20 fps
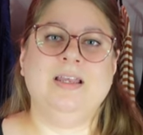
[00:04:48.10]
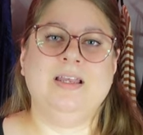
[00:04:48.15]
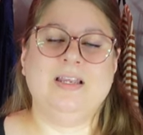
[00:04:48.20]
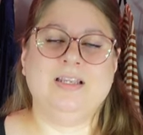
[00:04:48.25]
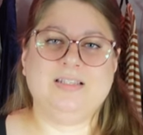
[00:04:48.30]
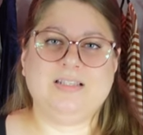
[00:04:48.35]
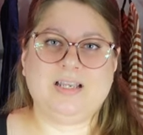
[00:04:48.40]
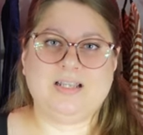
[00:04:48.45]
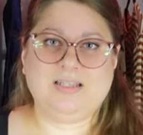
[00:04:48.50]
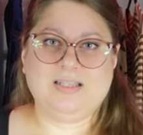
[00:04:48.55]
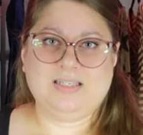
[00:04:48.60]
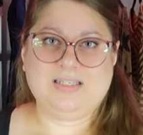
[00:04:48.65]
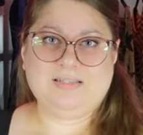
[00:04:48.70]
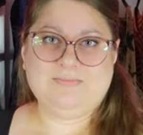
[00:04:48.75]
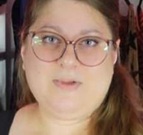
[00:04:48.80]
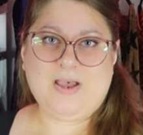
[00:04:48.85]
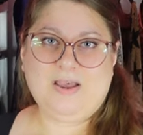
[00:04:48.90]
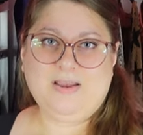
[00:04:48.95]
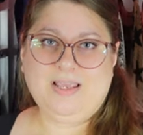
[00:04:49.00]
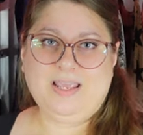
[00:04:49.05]
It's got the
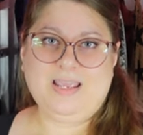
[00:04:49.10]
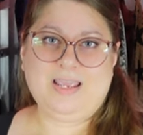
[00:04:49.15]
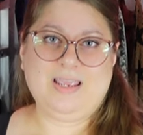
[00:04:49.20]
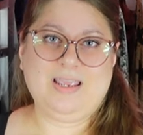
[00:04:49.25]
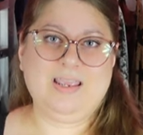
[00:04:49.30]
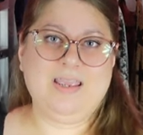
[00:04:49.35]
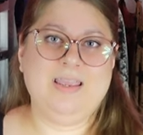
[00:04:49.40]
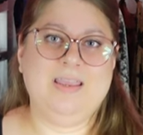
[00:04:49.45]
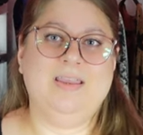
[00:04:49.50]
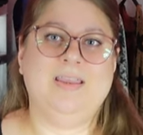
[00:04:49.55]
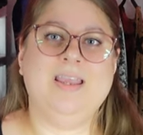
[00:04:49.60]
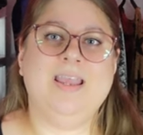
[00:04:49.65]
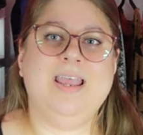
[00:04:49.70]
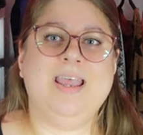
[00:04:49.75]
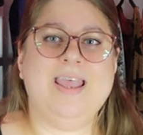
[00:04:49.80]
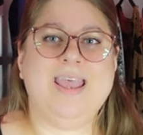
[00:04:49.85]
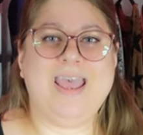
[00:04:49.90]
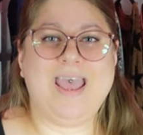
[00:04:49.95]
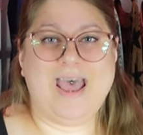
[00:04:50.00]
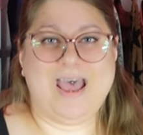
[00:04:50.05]
smocking
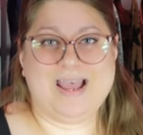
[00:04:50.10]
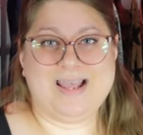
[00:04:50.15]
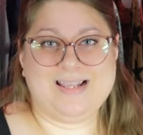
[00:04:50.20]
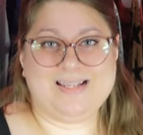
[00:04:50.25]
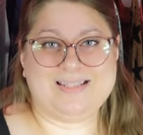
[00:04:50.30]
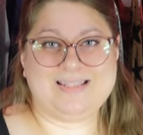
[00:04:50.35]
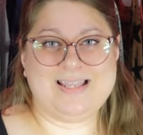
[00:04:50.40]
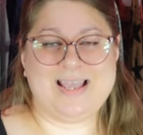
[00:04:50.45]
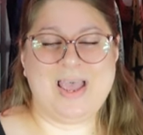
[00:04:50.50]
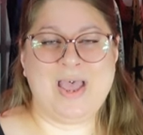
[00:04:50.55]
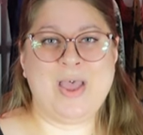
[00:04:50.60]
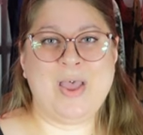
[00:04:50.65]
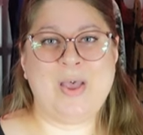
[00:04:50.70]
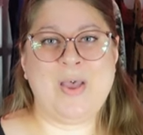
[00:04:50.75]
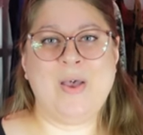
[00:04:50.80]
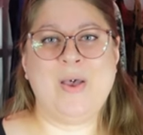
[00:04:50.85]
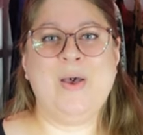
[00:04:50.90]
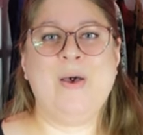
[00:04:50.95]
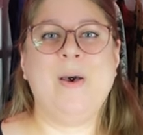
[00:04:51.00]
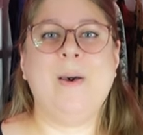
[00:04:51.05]
it has
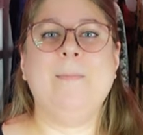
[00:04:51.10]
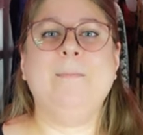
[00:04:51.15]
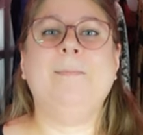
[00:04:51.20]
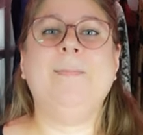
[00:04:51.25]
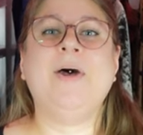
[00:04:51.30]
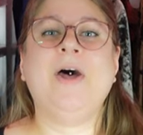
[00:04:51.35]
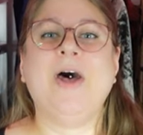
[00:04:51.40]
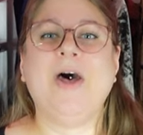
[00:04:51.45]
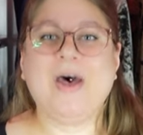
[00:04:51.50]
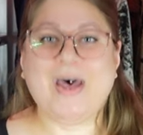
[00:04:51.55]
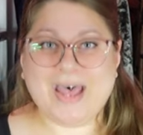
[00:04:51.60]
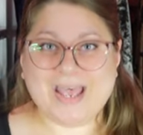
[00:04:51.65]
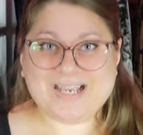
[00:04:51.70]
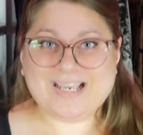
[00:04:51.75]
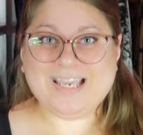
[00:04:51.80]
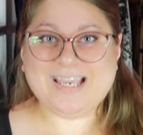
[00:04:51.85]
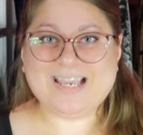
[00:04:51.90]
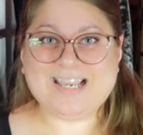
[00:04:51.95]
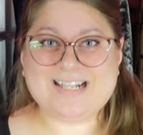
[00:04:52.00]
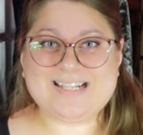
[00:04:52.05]

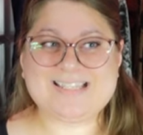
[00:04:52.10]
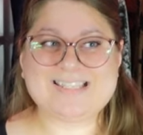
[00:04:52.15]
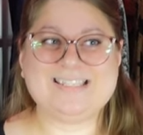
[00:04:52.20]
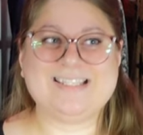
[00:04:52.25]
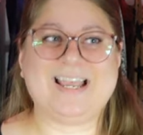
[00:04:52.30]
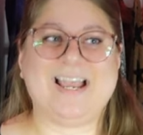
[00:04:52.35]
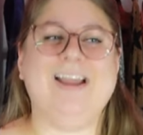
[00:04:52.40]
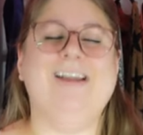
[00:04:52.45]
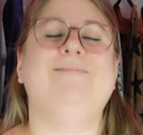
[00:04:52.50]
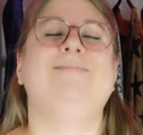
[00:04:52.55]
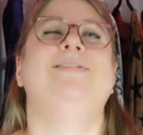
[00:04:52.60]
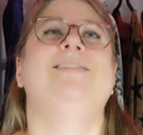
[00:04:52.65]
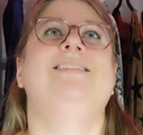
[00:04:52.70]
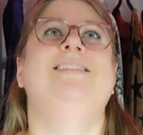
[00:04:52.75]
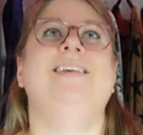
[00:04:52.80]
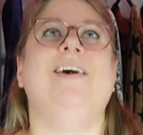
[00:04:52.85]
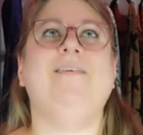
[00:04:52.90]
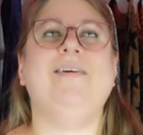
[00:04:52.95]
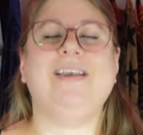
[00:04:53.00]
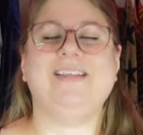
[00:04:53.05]
pockets. I am
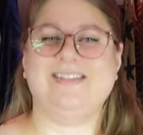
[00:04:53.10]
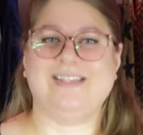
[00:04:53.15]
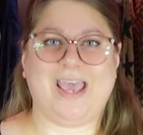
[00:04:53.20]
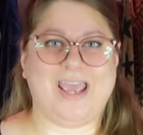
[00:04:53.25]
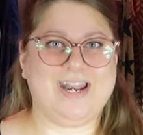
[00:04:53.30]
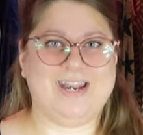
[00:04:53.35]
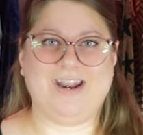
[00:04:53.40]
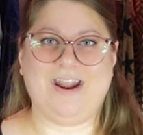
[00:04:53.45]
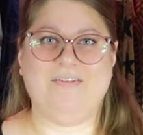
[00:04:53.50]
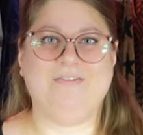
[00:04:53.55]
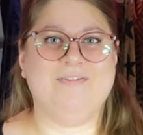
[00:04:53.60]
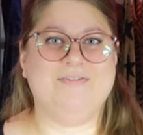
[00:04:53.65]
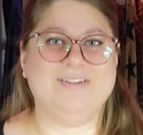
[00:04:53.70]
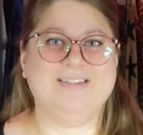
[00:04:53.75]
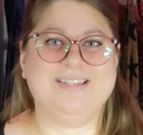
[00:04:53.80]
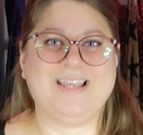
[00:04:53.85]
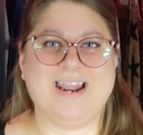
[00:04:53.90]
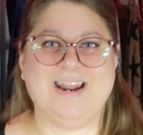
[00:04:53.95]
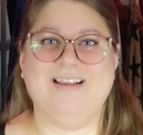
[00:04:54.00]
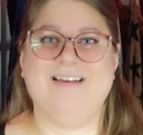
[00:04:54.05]
so excited everyone's
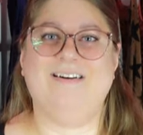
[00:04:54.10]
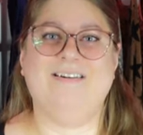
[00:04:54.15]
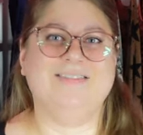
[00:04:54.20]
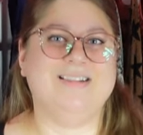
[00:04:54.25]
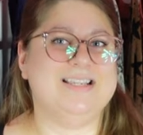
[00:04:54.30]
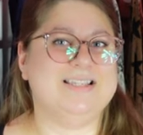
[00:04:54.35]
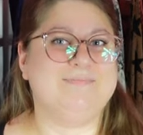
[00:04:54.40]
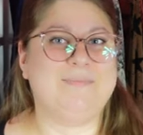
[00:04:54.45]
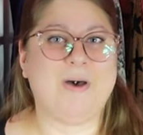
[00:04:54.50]
getting on this